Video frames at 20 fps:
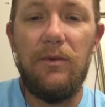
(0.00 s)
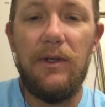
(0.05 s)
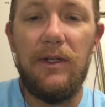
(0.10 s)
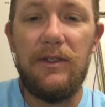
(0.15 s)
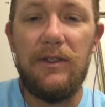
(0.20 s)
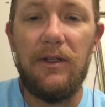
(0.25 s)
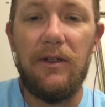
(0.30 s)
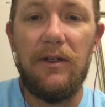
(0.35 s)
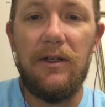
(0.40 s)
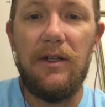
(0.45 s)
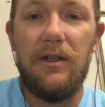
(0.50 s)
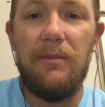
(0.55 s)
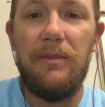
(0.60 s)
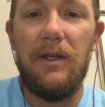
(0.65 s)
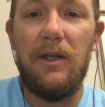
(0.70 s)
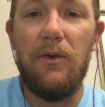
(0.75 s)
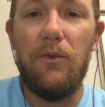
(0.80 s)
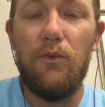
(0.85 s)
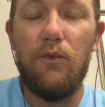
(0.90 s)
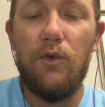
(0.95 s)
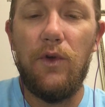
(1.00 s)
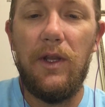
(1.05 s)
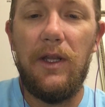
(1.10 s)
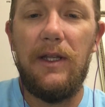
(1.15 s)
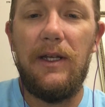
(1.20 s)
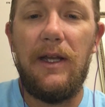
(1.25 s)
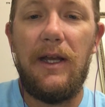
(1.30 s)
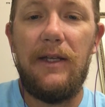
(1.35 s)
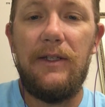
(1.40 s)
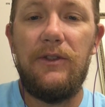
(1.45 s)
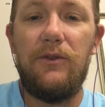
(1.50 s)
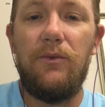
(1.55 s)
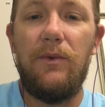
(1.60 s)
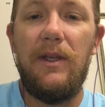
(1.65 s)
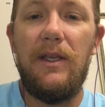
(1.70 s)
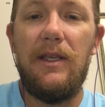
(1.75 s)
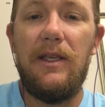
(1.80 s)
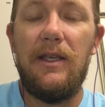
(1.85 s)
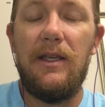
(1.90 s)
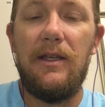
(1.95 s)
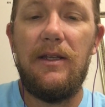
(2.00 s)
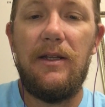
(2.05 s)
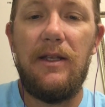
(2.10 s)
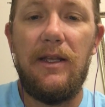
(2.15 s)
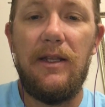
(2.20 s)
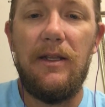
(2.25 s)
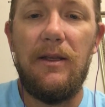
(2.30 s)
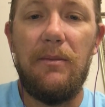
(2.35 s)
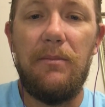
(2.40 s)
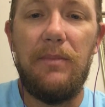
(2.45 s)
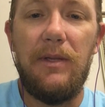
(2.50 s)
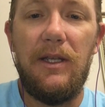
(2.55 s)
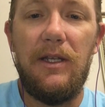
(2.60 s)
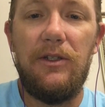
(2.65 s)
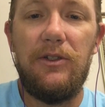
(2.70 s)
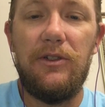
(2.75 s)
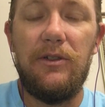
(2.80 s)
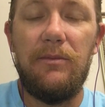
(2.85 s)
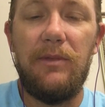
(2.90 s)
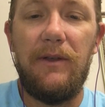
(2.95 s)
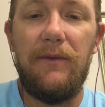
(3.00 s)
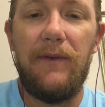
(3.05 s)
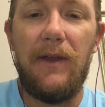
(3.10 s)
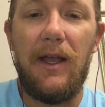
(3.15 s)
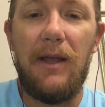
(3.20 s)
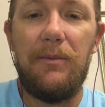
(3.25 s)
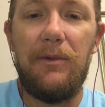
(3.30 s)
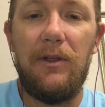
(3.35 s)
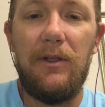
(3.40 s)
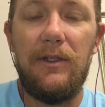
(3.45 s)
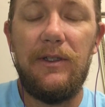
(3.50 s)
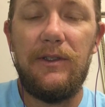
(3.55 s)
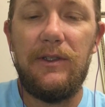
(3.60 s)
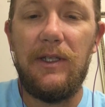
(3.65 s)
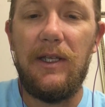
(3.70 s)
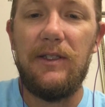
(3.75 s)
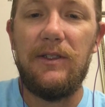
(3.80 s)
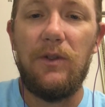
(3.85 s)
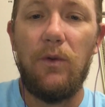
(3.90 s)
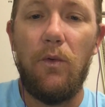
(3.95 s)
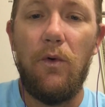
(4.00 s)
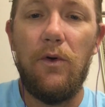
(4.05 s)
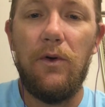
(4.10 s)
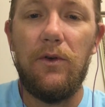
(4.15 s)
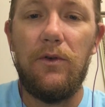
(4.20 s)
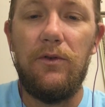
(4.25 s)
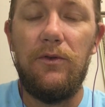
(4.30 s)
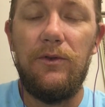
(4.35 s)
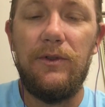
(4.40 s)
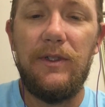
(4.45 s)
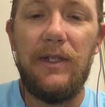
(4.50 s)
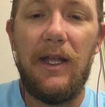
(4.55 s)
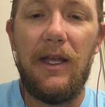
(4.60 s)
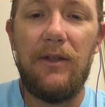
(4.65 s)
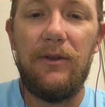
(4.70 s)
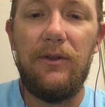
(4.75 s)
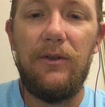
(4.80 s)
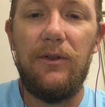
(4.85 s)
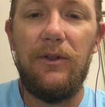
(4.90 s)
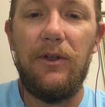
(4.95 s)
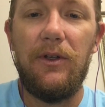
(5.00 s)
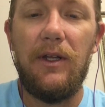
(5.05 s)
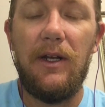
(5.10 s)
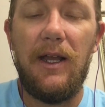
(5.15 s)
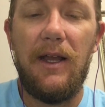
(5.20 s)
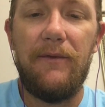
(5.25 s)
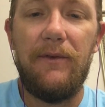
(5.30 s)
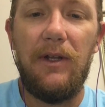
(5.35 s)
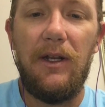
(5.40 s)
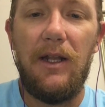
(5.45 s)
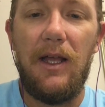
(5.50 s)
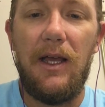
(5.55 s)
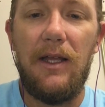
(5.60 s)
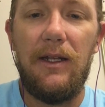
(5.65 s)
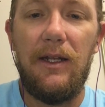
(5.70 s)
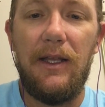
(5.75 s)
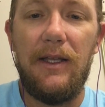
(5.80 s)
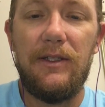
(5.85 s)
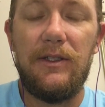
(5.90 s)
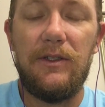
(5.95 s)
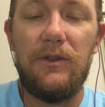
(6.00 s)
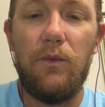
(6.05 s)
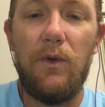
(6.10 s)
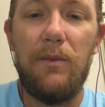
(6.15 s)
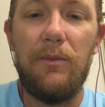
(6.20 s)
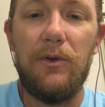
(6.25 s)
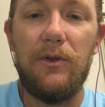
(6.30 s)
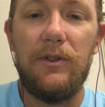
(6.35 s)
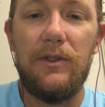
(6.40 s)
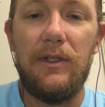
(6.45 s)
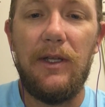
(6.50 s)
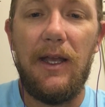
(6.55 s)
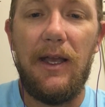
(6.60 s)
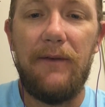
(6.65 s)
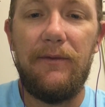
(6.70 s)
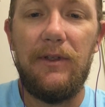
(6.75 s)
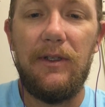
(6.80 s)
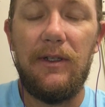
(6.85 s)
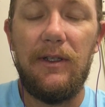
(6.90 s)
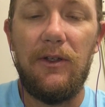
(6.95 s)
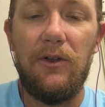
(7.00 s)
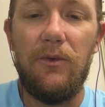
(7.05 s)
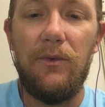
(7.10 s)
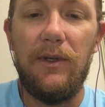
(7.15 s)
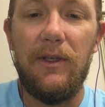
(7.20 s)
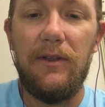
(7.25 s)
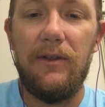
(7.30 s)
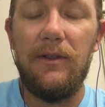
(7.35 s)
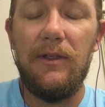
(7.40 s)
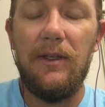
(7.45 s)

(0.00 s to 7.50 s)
It's going to be a really nice weekend, and the beach should be fabulous. As the water cools down, too, you're going to have a lot less swimmers to have to deal with